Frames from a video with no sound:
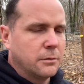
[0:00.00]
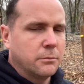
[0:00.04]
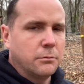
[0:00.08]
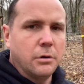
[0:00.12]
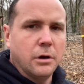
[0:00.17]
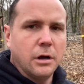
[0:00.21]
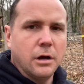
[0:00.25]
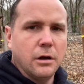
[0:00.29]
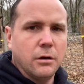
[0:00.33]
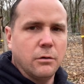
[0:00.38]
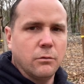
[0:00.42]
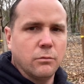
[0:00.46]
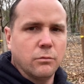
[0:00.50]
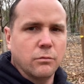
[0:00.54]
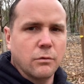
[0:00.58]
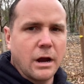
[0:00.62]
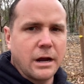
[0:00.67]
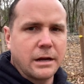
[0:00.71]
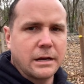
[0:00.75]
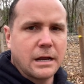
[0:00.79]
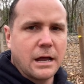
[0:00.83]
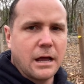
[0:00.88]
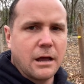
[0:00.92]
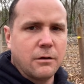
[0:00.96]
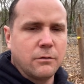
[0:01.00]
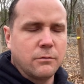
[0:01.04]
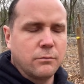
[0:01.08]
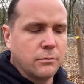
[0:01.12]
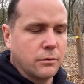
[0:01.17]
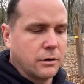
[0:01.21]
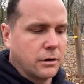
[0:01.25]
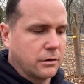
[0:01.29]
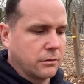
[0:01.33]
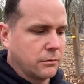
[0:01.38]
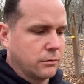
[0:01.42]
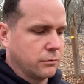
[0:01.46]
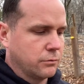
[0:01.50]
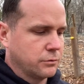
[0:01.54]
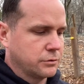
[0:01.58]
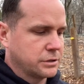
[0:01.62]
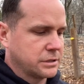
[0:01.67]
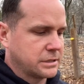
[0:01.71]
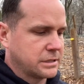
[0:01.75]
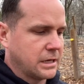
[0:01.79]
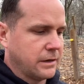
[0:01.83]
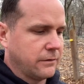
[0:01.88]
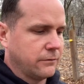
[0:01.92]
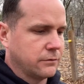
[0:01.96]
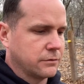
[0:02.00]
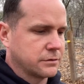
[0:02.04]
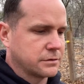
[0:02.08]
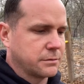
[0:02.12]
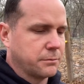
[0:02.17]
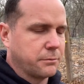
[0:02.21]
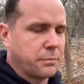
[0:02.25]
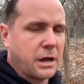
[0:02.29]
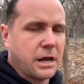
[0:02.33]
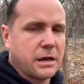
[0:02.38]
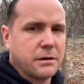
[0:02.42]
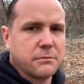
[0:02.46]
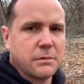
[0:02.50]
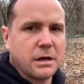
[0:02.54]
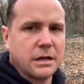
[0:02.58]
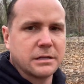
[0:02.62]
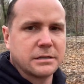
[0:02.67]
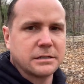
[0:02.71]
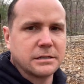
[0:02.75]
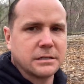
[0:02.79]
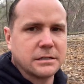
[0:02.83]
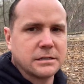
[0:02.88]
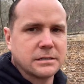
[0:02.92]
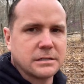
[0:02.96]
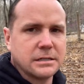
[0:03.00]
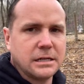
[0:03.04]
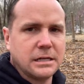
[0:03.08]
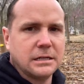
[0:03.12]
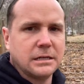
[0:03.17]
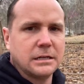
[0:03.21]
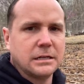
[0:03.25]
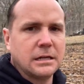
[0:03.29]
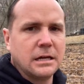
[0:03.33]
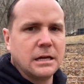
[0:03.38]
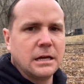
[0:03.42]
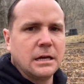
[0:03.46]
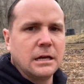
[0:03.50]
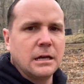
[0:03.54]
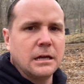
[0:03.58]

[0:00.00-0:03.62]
But right now, we're, we're just giving her some pain medicine as needed,